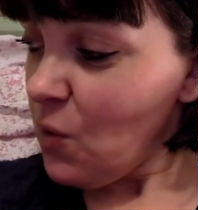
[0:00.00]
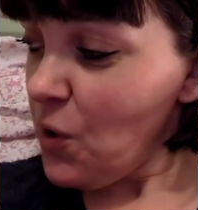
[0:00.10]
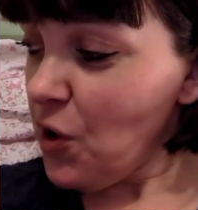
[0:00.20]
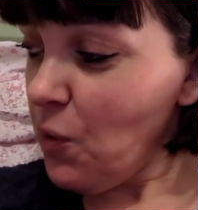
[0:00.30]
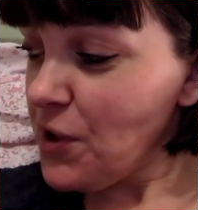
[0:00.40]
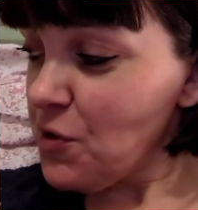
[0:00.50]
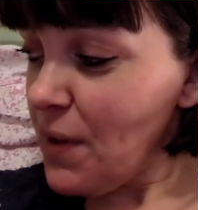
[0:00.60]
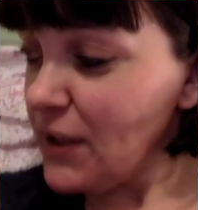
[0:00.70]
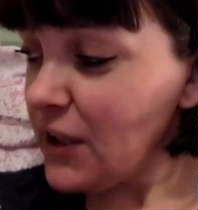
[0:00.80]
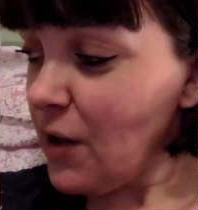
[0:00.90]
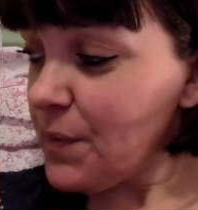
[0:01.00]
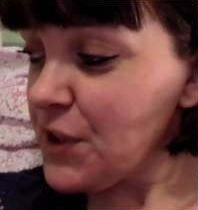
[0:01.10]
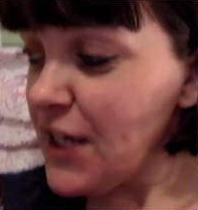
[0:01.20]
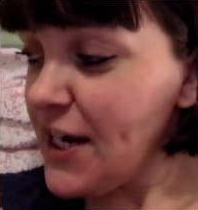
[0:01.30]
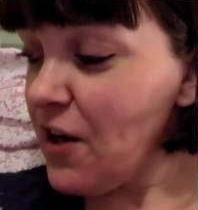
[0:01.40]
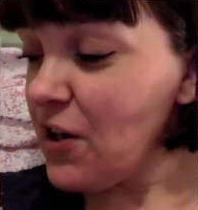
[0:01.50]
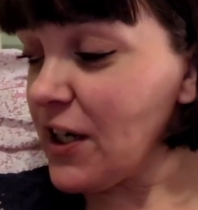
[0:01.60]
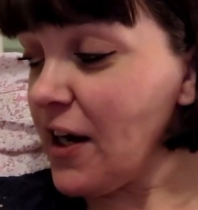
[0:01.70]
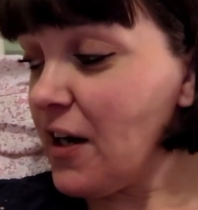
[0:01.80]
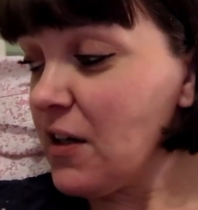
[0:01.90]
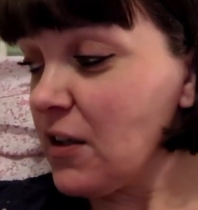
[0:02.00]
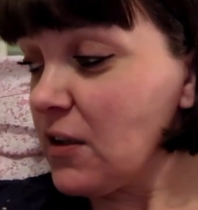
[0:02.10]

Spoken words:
When I went to make a cup of tea earlier,